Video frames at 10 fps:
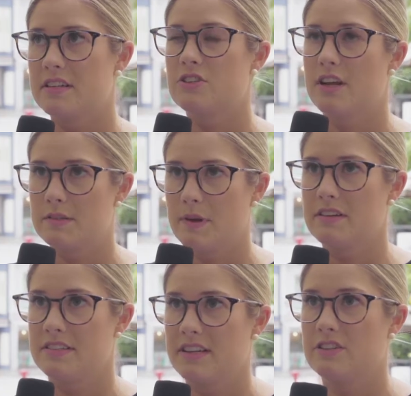that
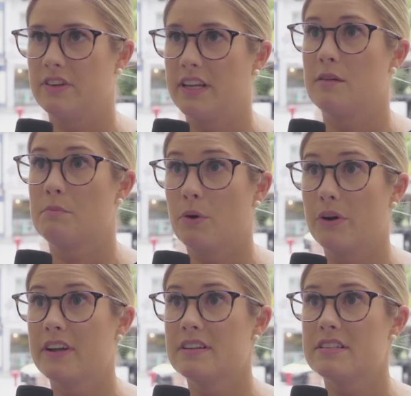transparency is really
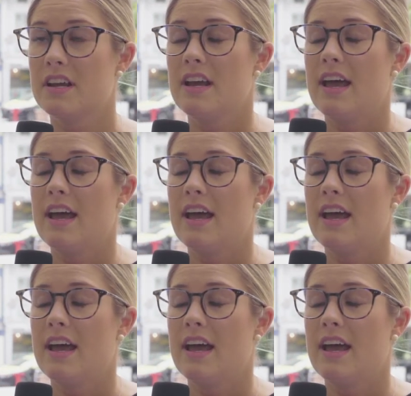important,